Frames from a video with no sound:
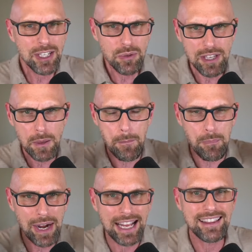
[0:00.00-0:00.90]
knows how to
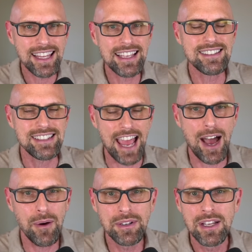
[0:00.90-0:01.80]
break things
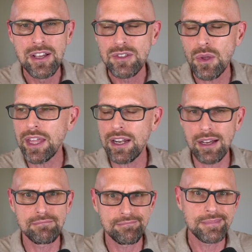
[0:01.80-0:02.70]
down so
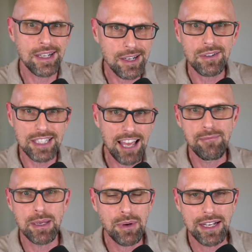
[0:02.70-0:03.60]
that our
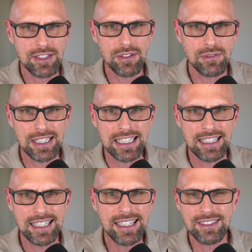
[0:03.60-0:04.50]
caveman brains can
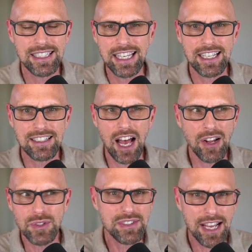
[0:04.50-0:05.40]
really easily
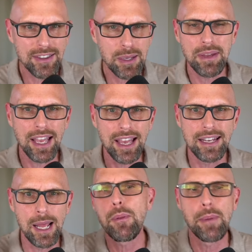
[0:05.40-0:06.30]
understand them
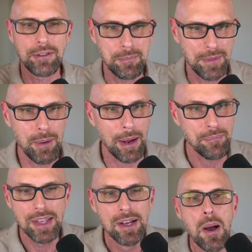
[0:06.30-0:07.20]
and implement them. Anyway,
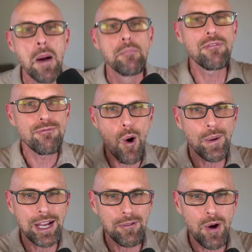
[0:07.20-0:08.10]
before
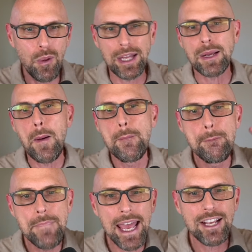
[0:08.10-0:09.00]
we get rolling,
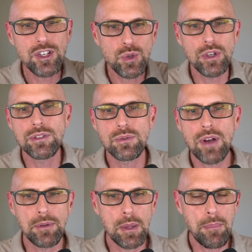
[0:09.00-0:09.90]
make sure you
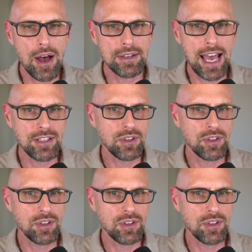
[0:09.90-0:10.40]
subscribe to the podcast